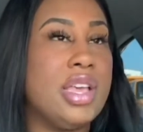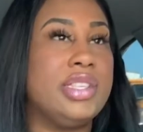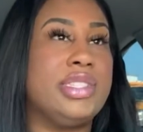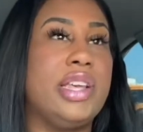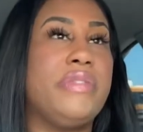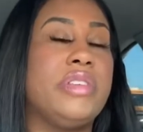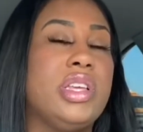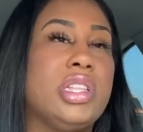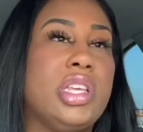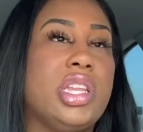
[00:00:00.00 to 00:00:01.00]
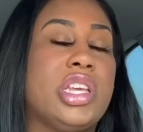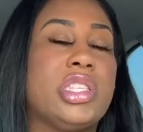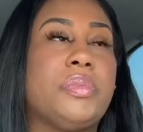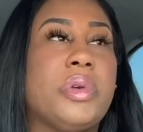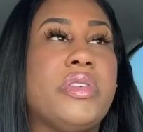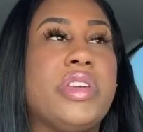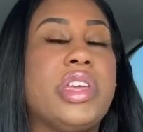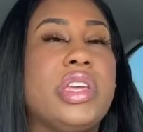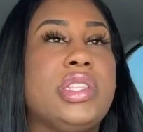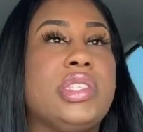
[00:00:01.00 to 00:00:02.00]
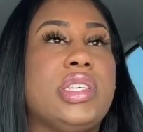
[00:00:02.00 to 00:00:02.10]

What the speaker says: It's definitely an experience,